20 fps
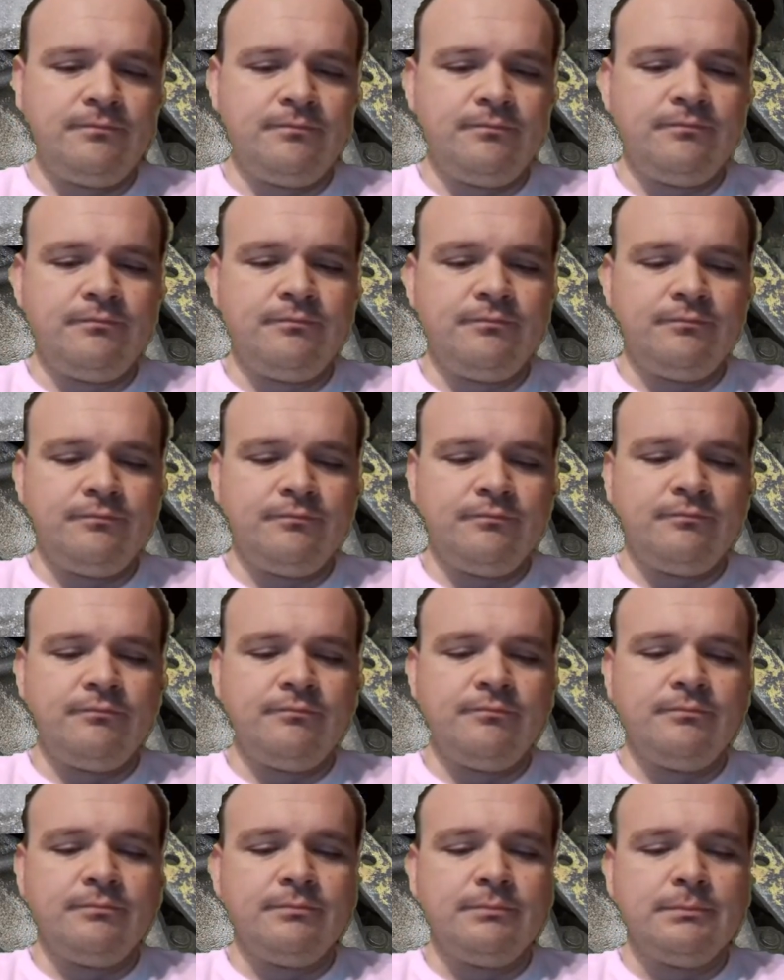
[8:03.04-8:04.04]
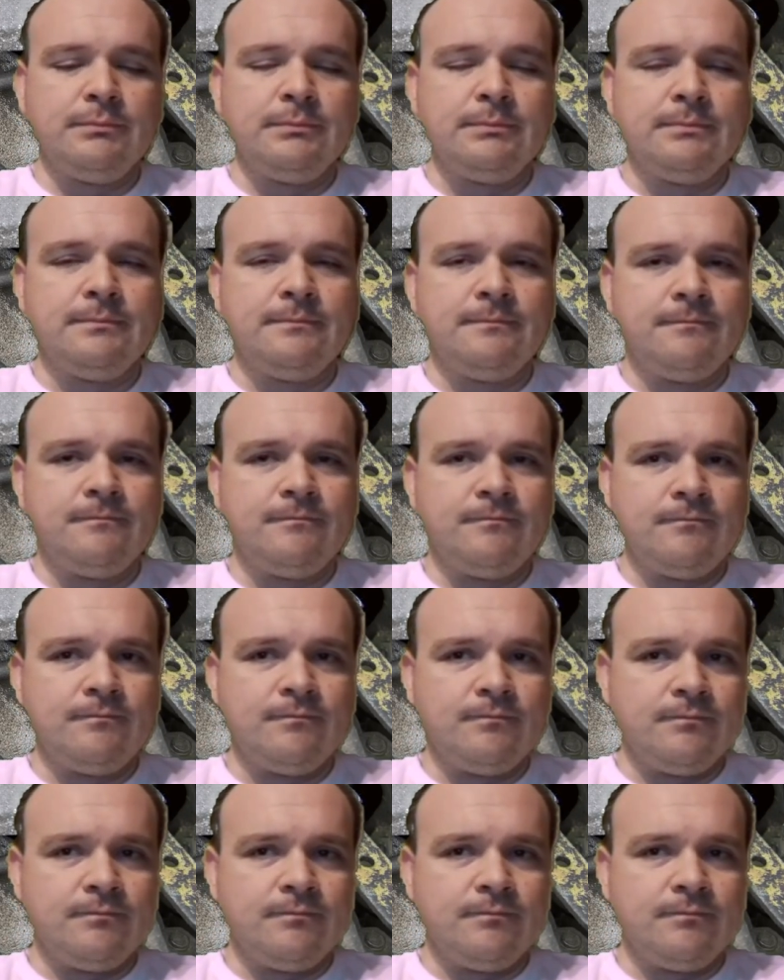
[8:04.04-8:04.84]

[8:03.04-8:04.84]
(silence)